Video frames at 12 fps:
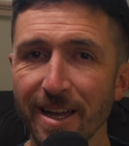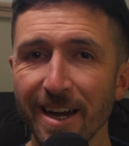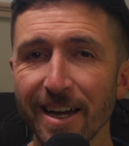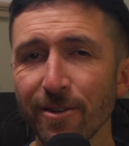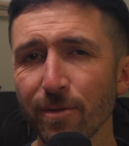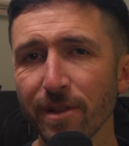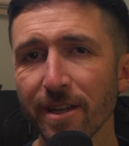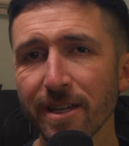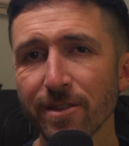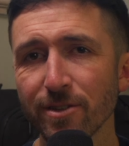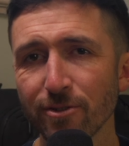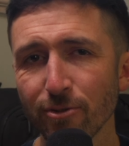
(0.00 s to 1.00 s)
I don't think
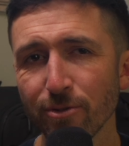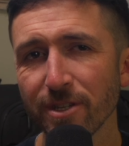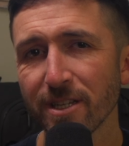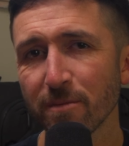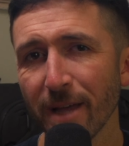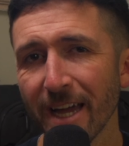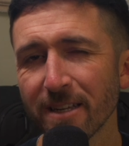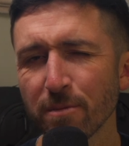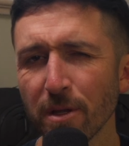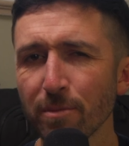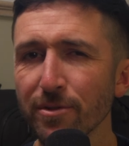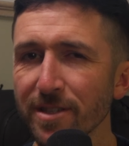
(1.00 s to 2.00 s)
it's truly as bad as
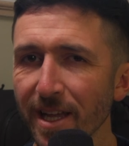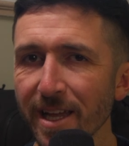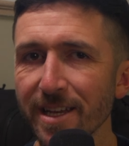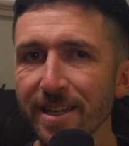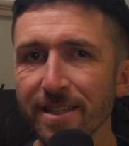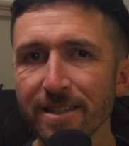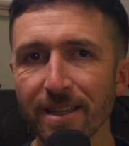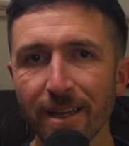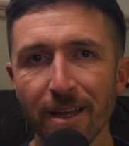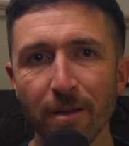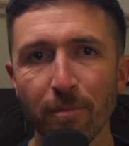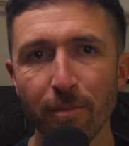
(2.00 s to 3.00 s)
people say it is,
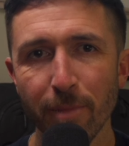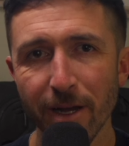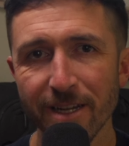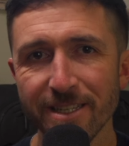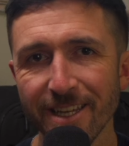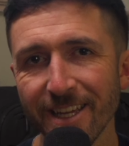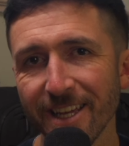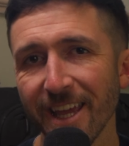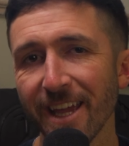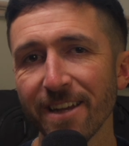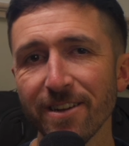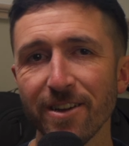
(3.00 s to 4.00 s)
but it
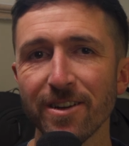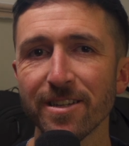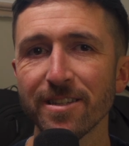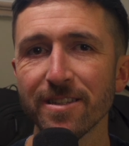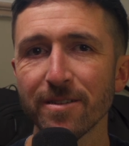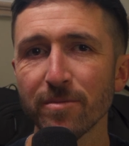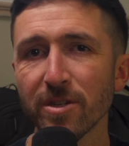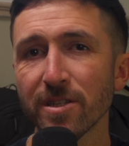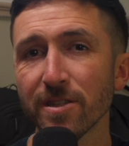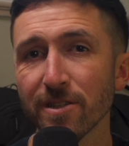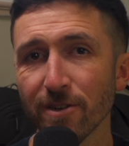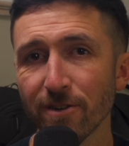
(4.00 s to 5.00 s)
can cause some
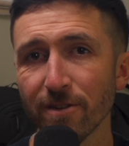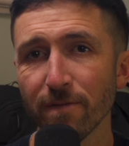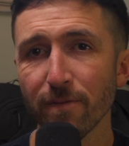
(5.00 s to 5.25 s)
concern.